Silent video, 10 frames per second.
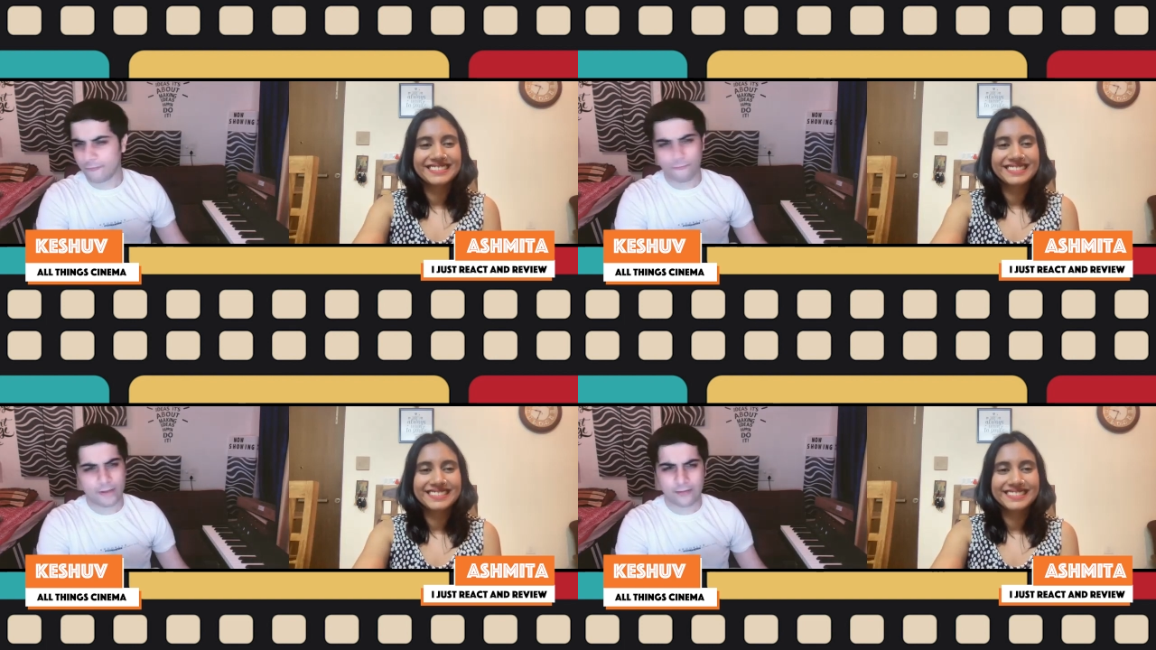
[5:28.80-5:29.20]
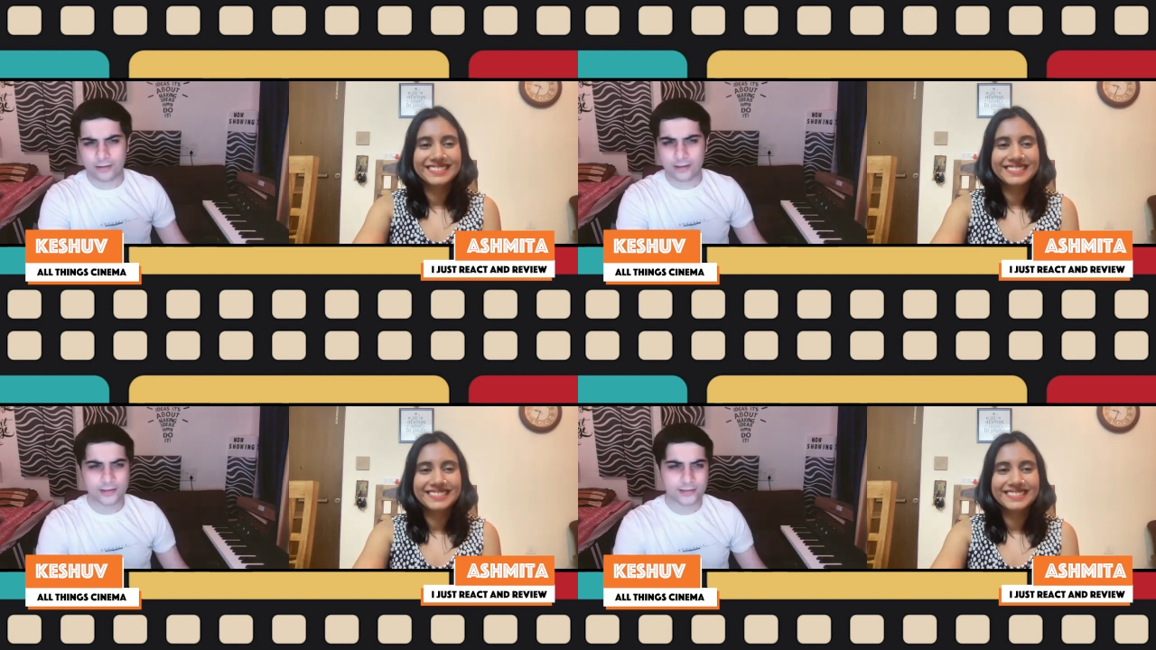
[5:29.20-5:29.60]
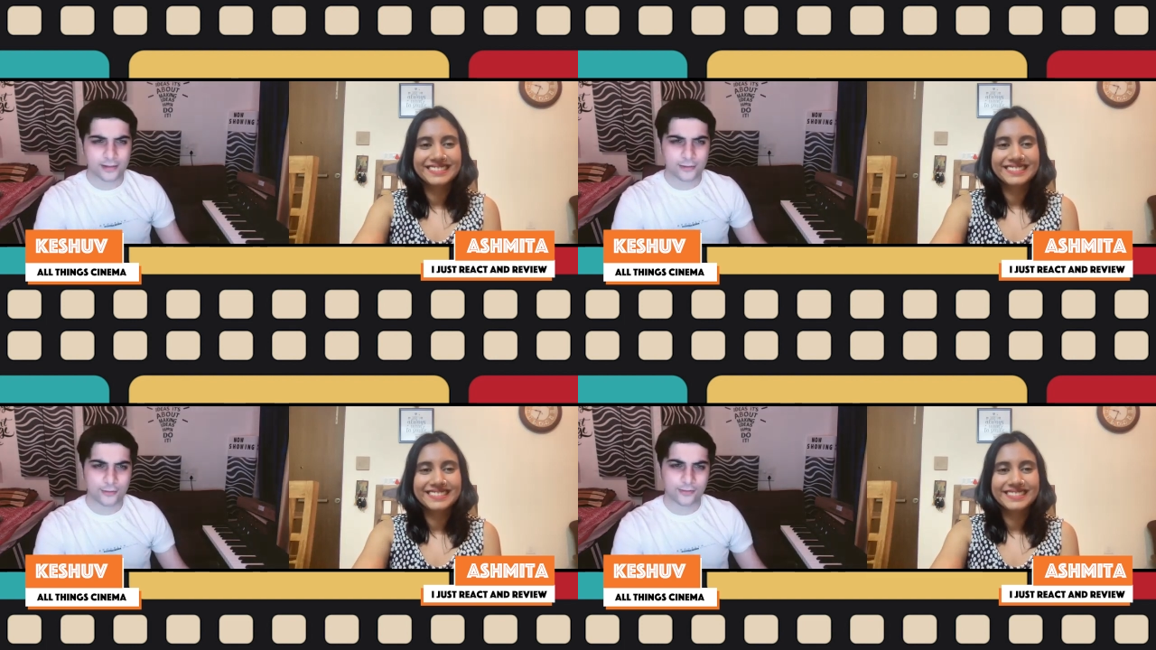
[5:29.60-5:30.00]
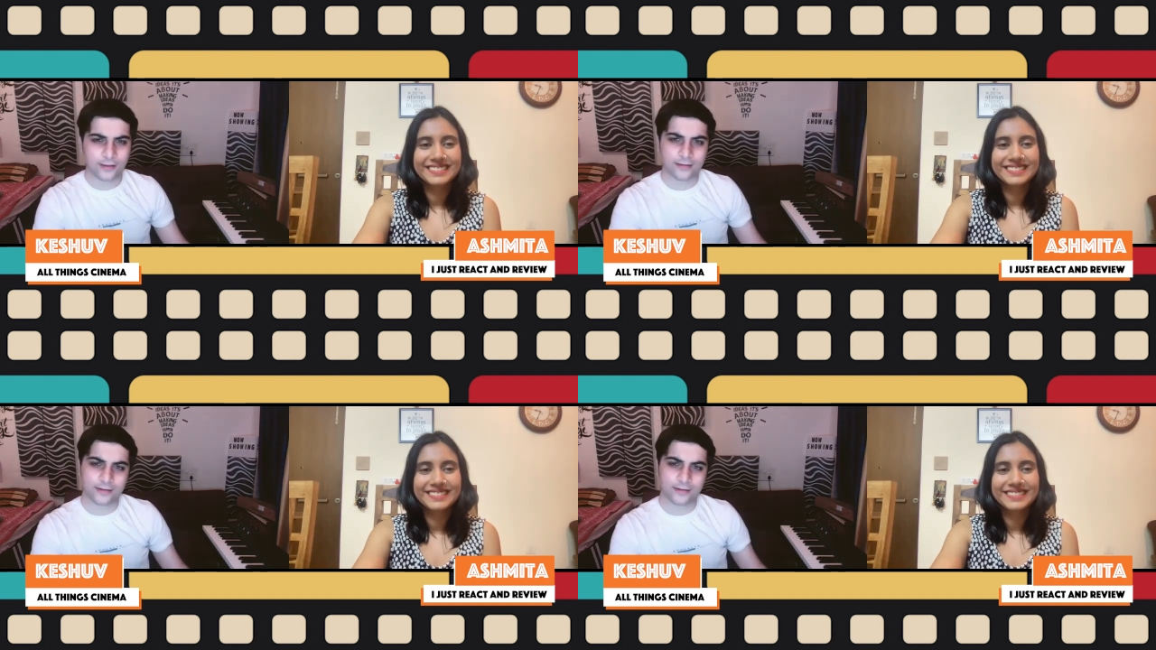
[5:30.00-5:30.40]
Speaker 1: Whenever they'll sell those
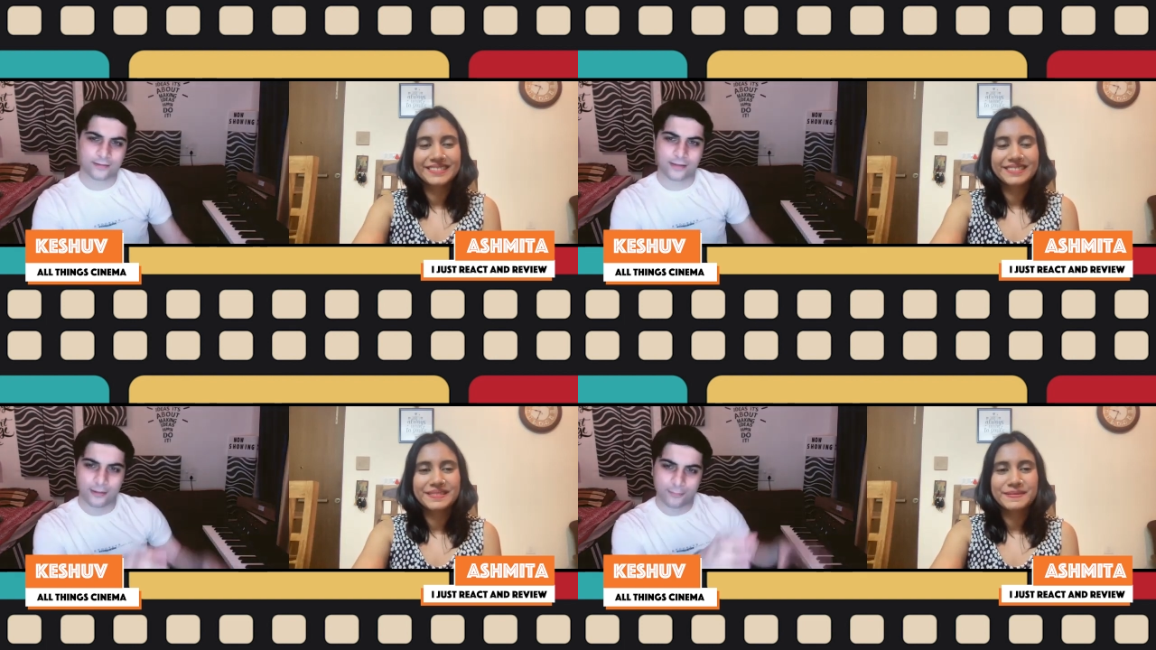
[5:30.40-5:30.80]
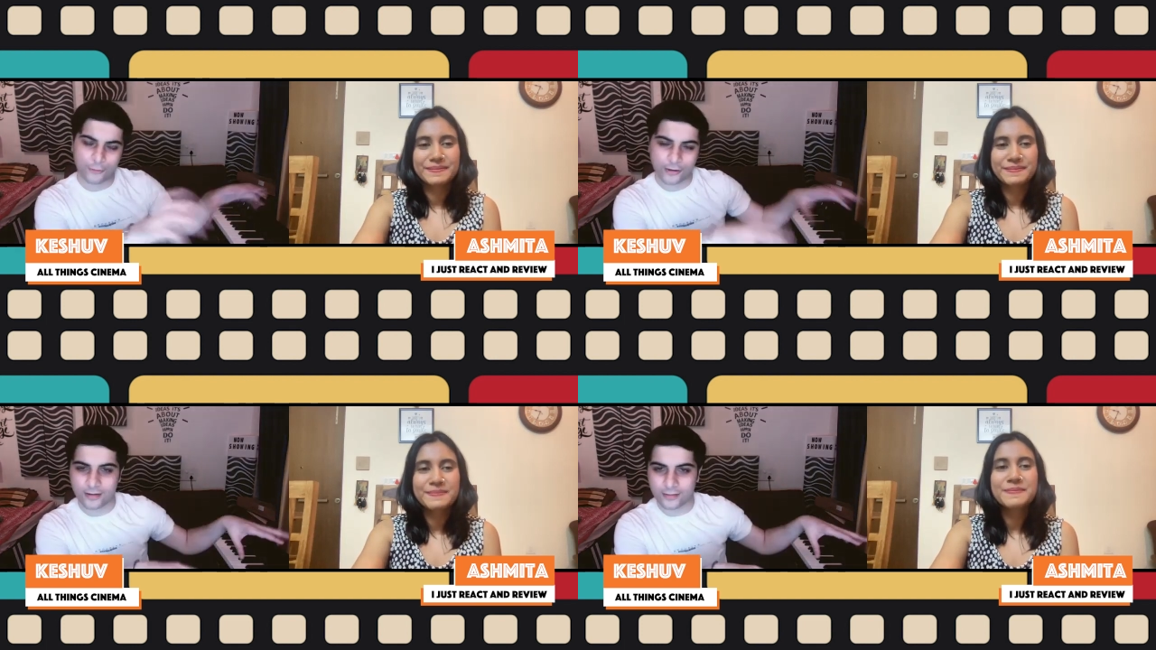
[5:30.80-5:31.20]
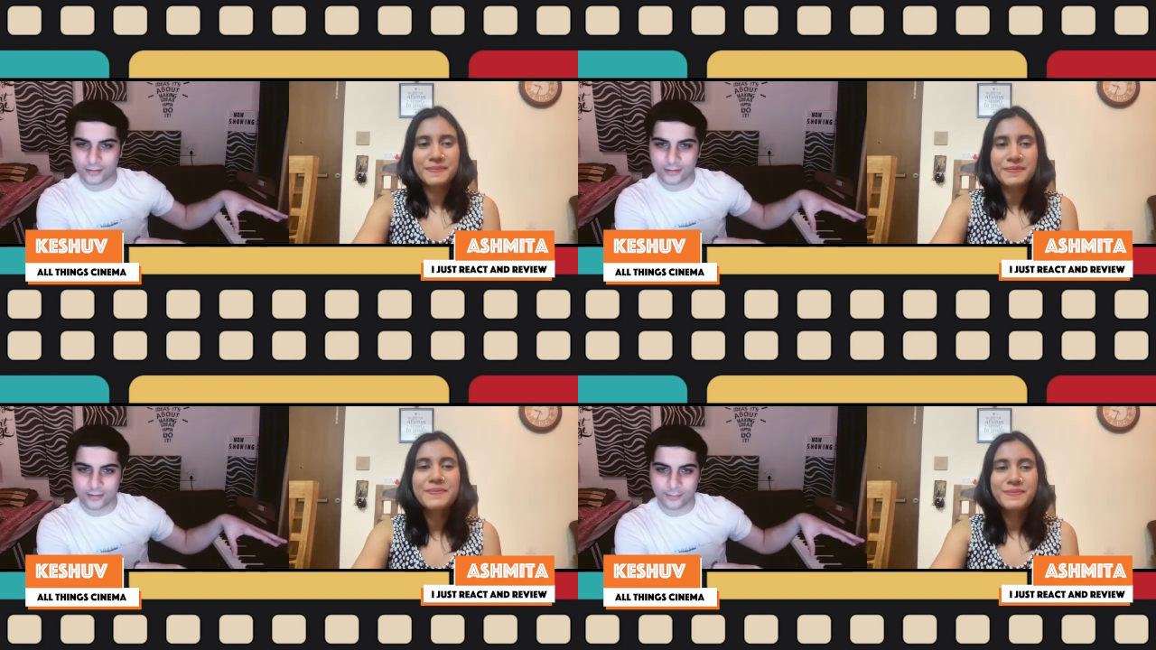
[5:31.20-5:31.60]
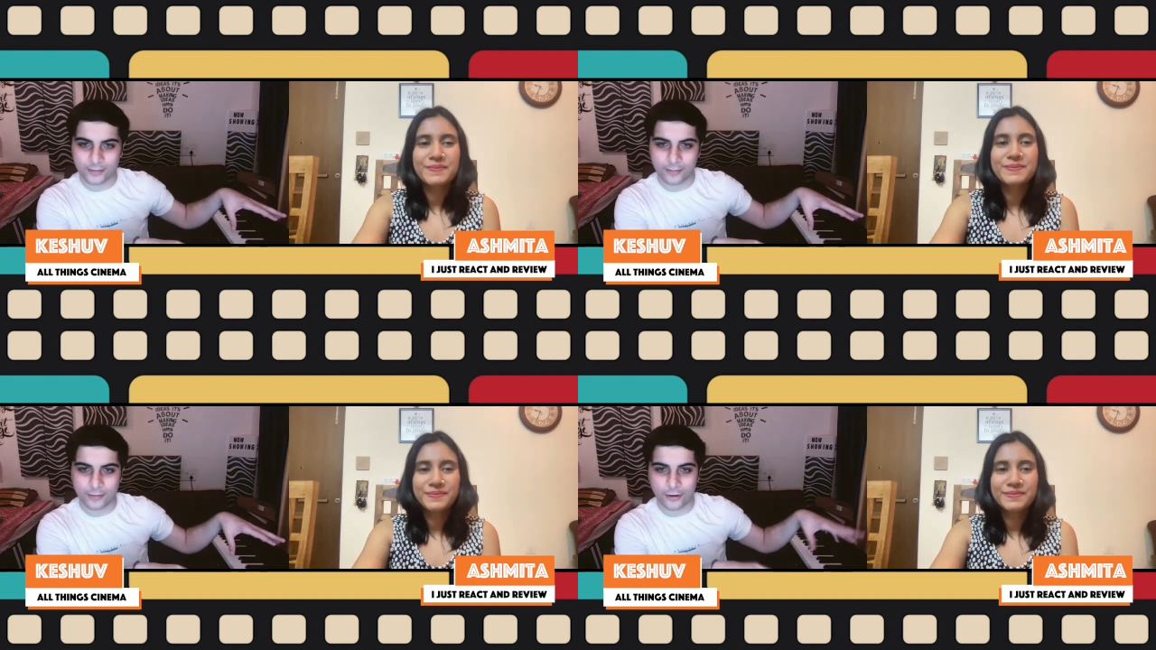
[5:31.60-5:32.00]
cassettes, they'll put it in the
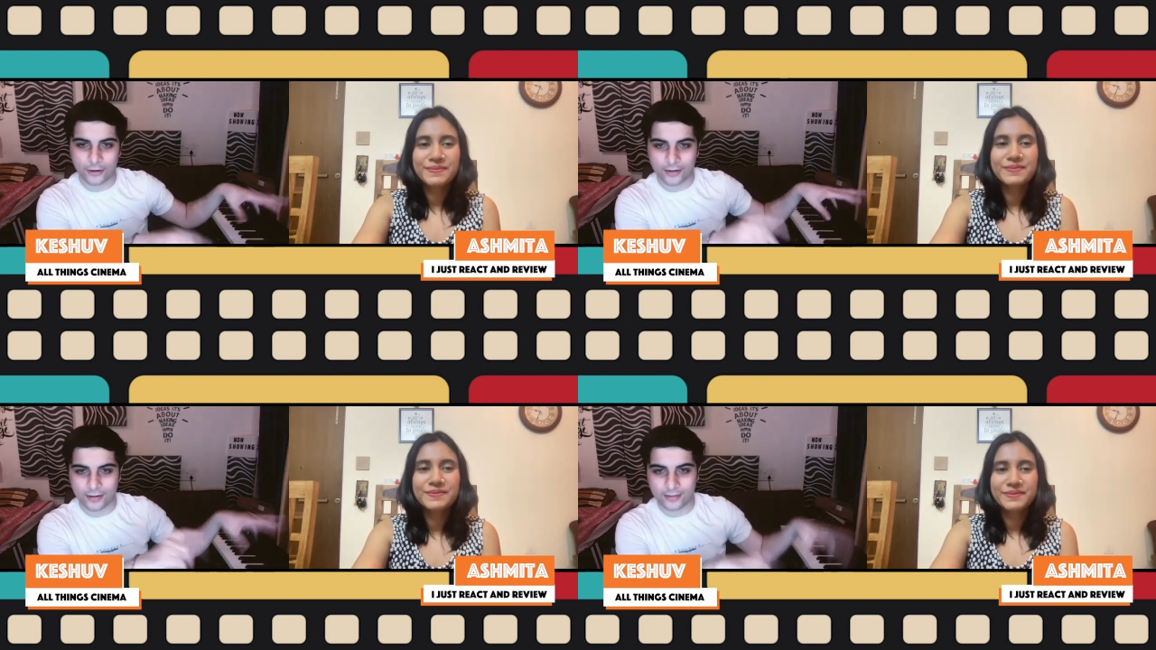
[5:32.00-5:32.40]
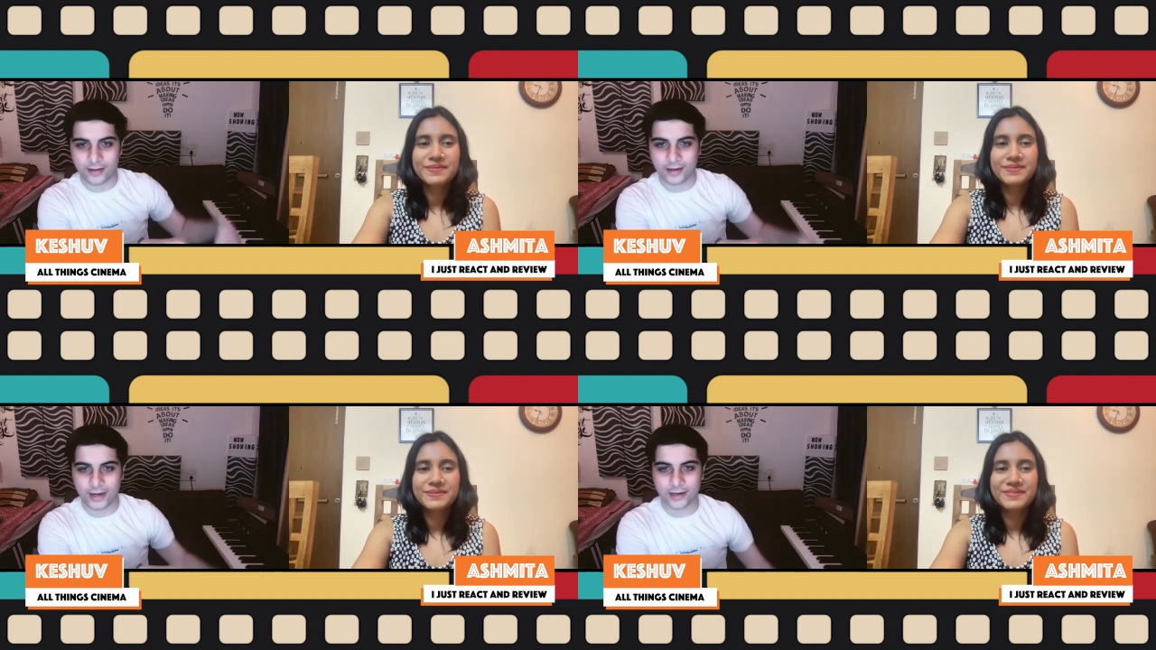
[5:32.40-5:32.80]
tape recorder and they'll get